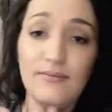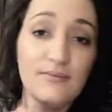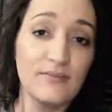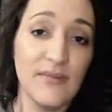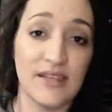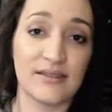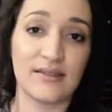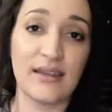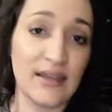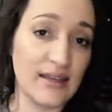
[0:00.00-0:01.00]
this
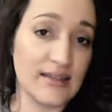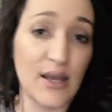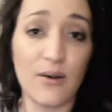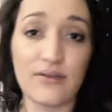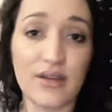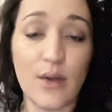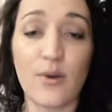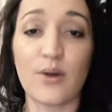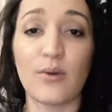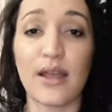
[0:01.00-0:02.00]
is how often I
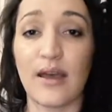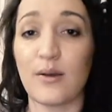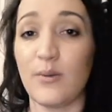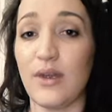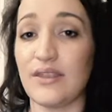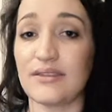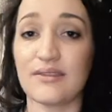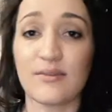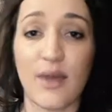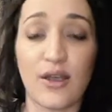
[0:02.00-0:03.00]
want to work out a week. This
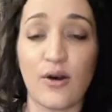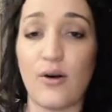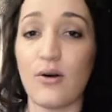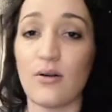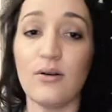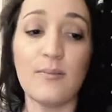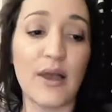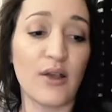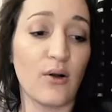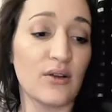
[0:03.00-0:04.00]
is my goal. My
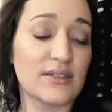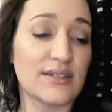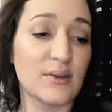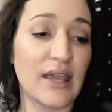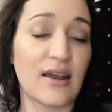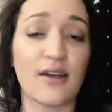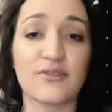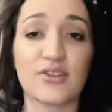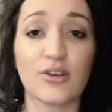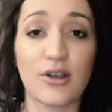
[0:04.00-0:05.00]
goal is to get off
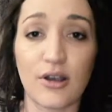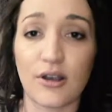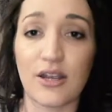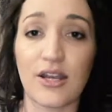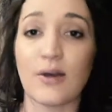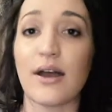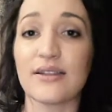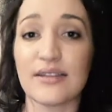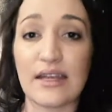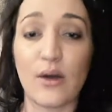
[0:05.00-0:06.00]
sugar. I
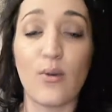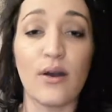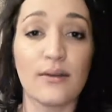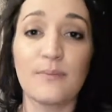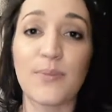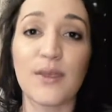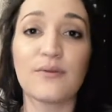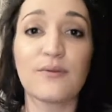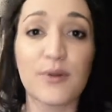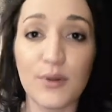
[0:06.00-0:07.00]
said I want
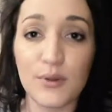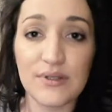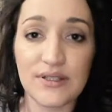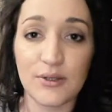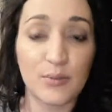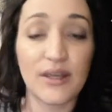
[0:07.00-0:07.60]
fruit to be a